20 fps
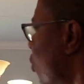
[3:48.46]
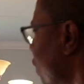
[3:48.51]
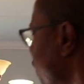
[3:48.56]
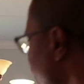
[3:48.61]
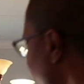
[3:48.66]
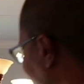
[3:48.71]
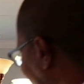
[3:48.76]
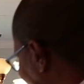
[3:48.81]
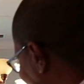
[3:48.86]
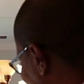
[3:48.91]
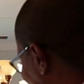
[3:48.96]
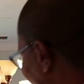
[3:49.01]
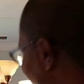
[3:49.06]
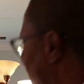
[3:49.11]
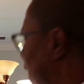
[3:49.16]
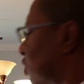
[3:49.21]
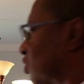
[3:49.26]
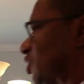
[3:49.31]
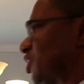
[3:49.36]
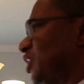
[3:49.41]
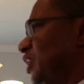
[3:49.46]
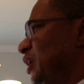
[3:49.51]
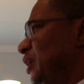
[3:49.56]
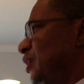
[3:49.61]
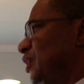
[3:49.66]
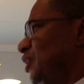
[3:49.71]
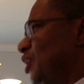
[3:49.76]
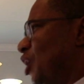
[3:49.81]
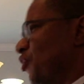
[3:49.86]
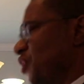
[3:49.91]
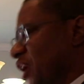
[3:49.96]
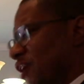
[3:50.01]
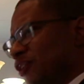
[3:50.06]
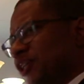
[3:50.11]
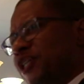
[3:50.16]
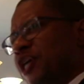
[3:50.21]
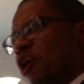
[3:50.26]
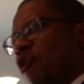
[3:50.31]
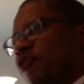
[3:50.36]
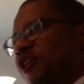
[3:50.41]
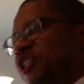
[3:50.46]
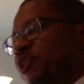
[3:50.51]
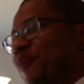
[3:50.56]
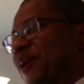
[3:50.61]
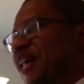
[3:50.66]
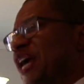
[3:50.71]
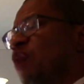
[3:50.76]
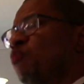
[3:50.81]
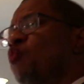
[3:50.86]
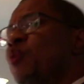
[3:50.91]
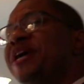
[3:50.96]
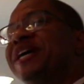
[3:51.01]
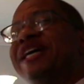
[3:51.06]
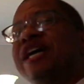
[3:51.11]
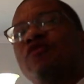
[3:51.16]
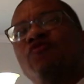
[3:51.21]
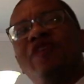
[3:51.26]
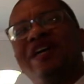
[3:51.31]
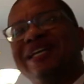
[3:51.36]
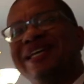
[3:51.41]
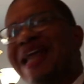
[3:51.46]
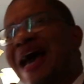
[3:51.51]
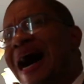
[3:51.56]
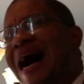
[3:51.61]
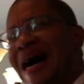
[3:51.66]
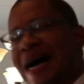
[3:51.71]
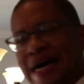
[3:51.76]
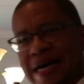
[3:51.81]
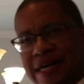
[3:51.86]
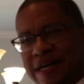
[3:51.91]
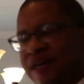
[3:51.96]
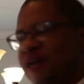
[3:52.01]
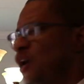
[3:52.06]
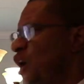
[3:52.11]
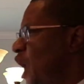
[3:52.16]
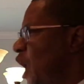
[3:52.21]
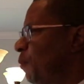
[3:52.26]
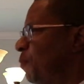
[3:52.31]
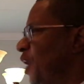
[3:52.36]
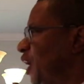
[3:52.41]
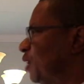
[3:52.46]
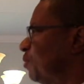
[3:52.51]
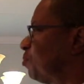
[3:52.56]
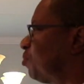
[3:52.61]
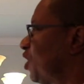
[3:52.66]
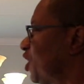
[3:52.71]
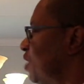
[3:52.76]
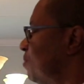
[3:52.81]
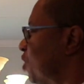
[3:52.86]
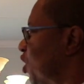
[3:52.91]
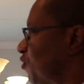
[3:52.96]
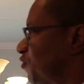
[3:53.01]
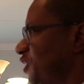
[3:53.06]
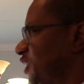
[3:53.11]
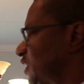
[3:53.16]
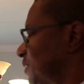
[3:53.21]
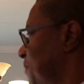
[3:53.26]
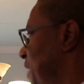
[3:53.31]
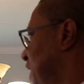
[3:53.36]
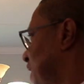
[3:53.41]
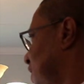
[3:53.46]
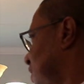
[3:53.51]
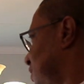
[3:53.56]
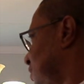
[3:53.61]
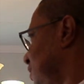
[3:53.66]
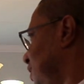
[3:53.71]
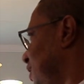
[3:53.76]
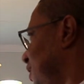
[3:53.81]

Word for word: when you can count on their encouragement, and we can rely upon Brother Murphy's smile.